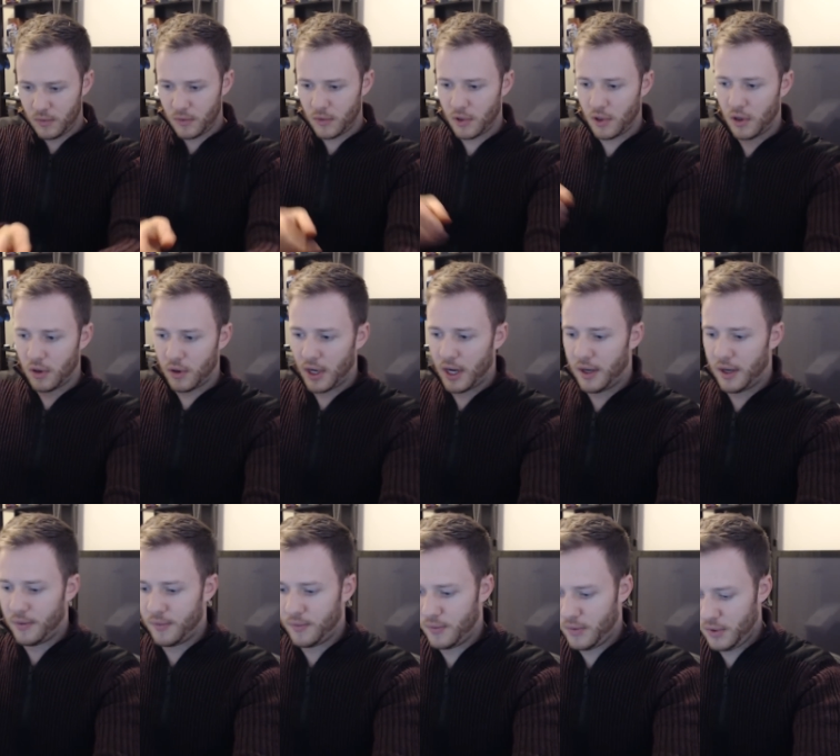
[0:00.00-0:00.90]

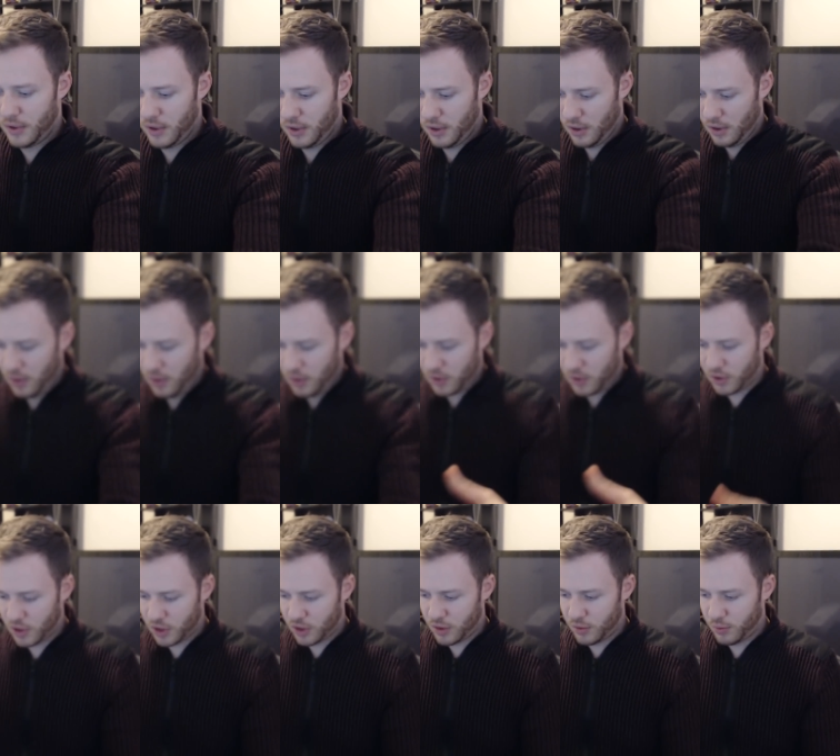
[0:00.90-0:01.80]
Alright. So
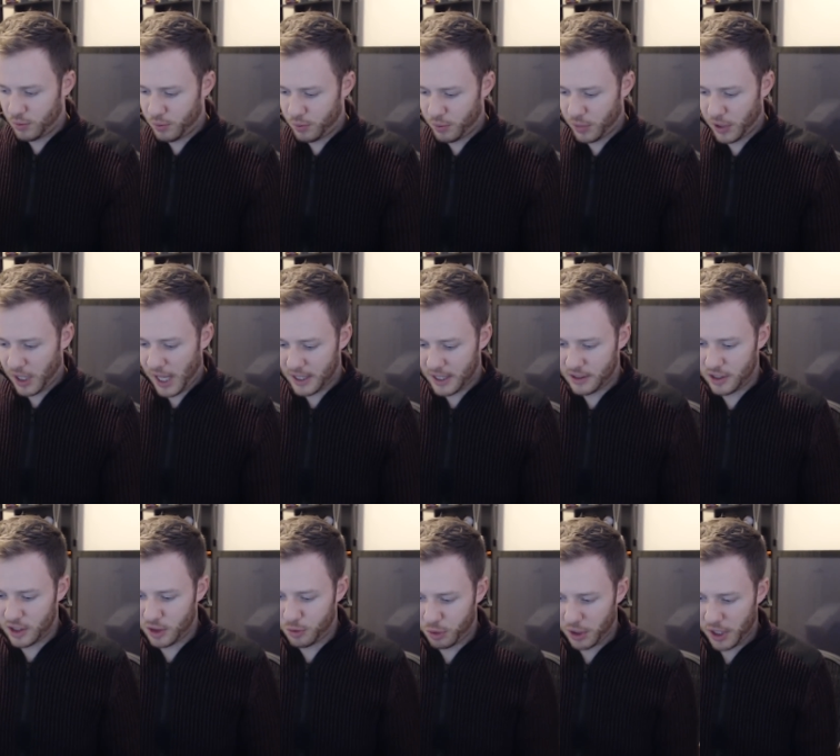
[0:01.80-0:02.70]
it's just black
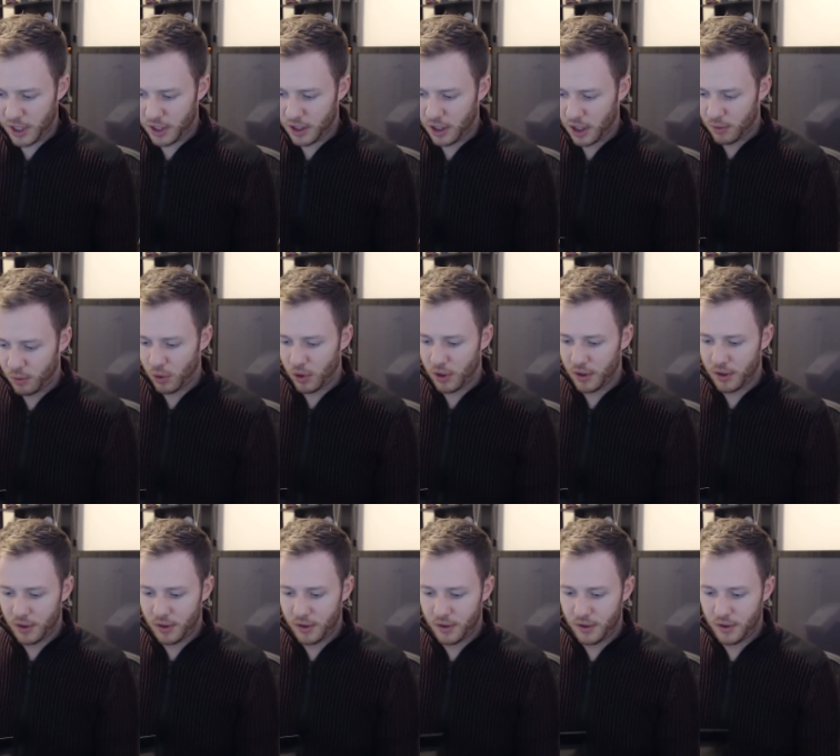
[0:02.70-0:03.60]
display cardboard.
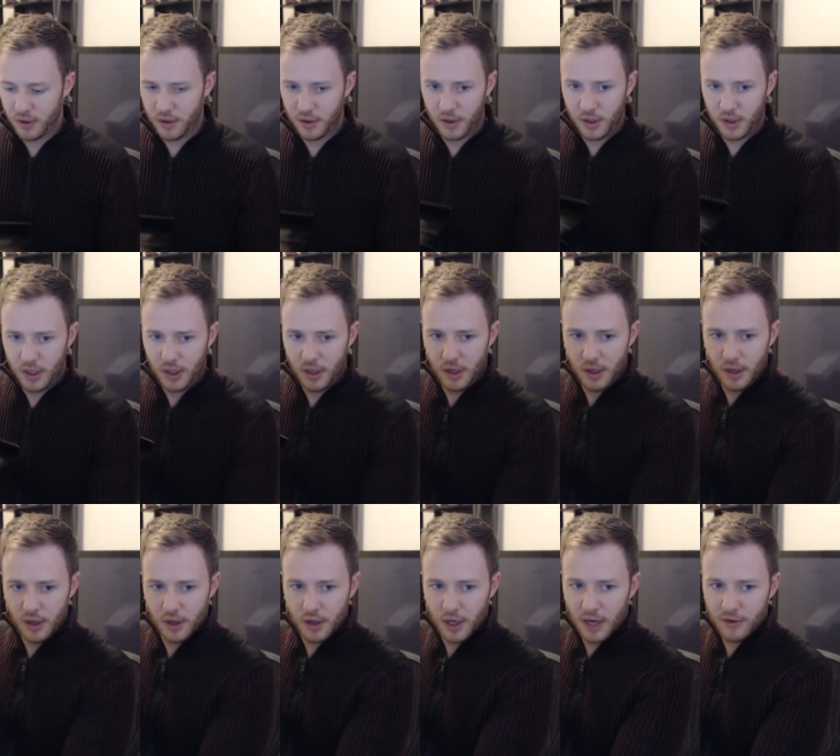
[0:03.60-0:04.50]

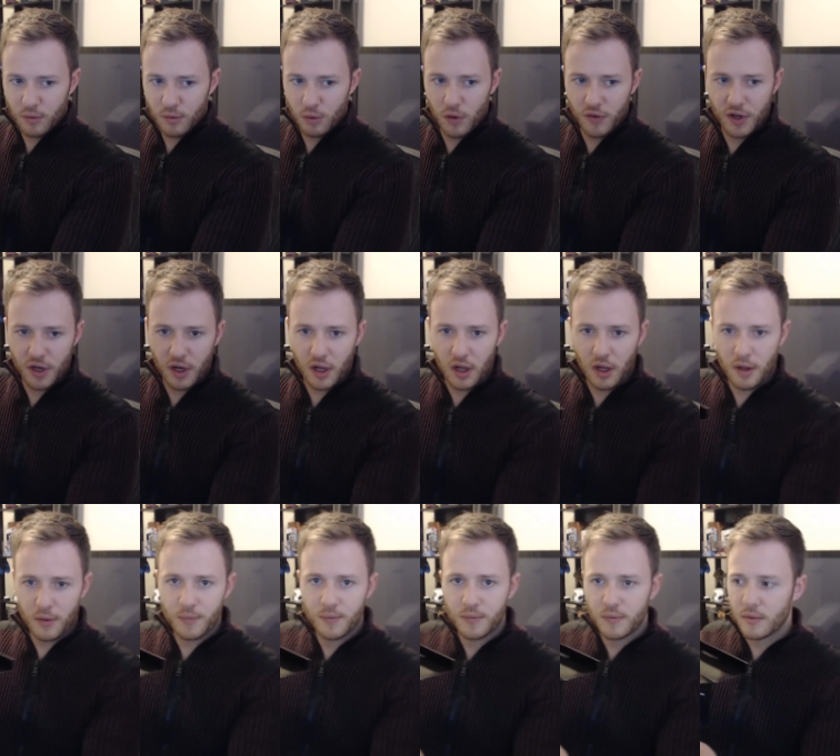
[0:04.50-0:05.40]
I've removed it
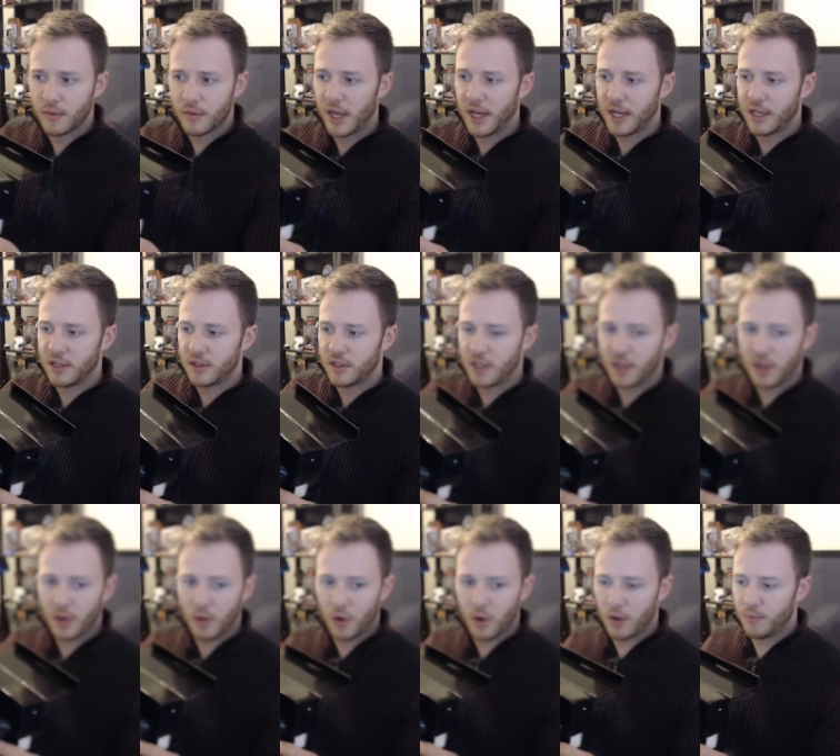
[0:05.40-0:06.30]
all. Now you can see
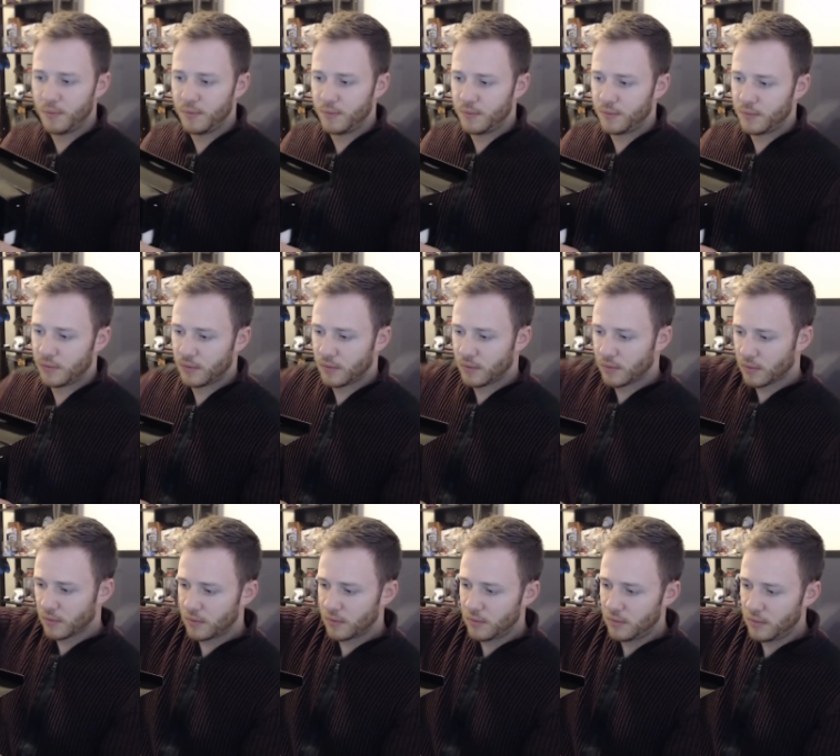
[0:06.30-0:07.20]
the orb.
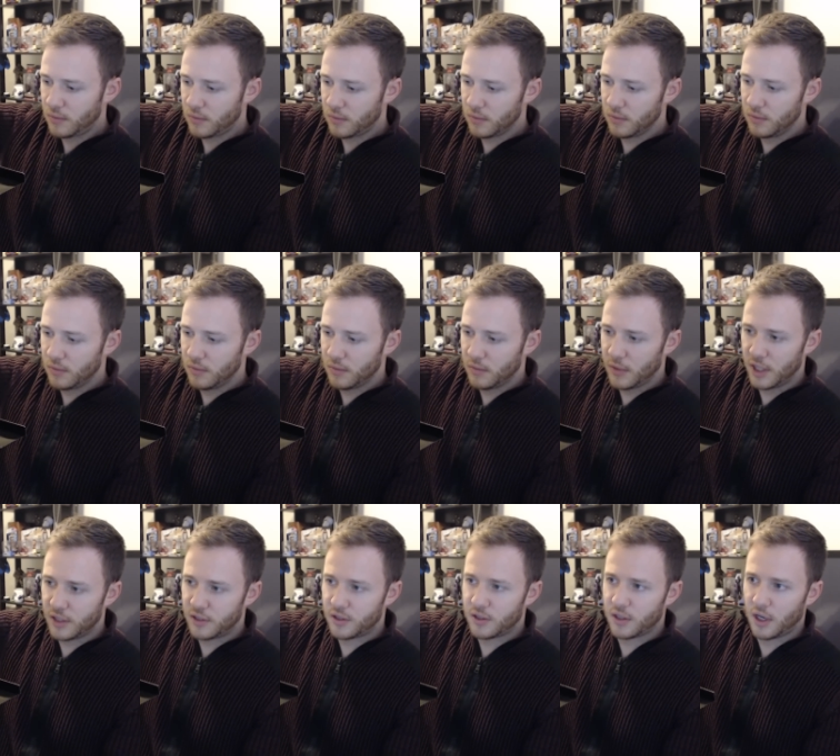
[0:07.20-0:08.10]

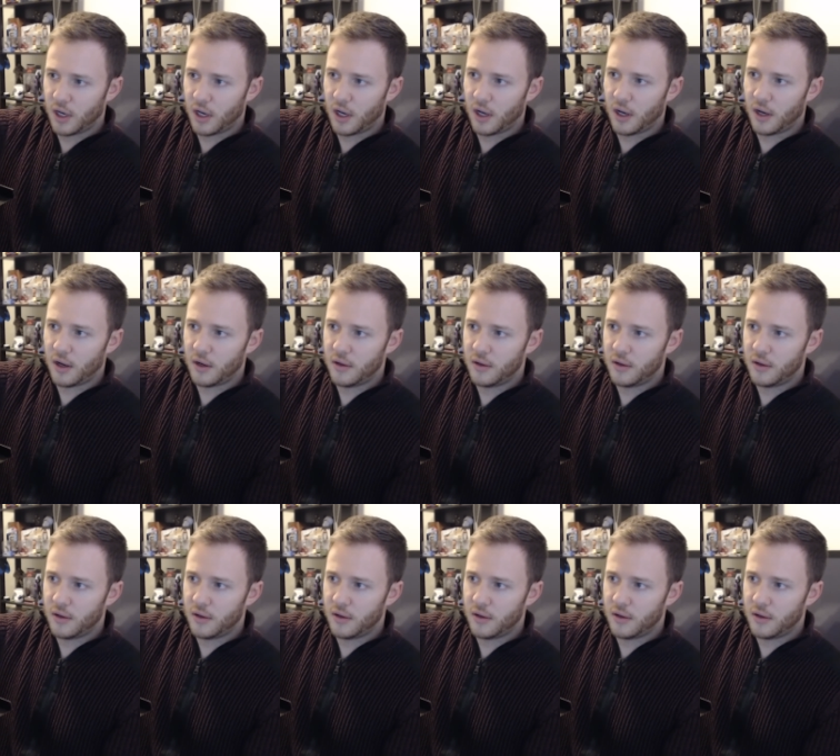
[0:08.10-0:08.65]
It's, uh...